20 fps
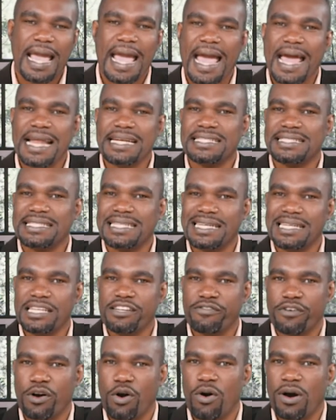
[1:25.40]
and
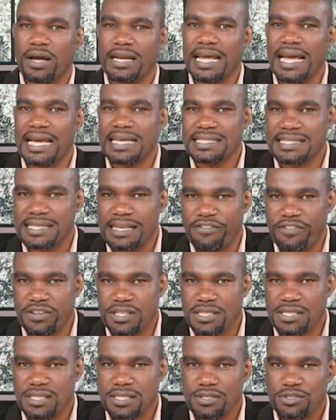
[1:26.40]
deliver on a
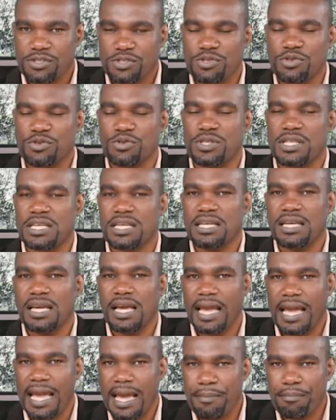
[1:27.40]
service to the
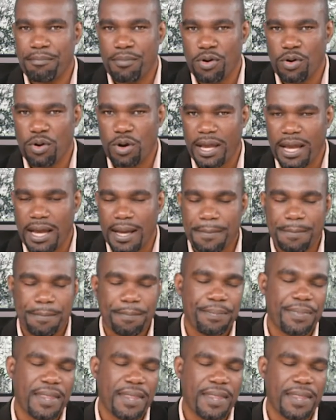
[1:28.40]
employer.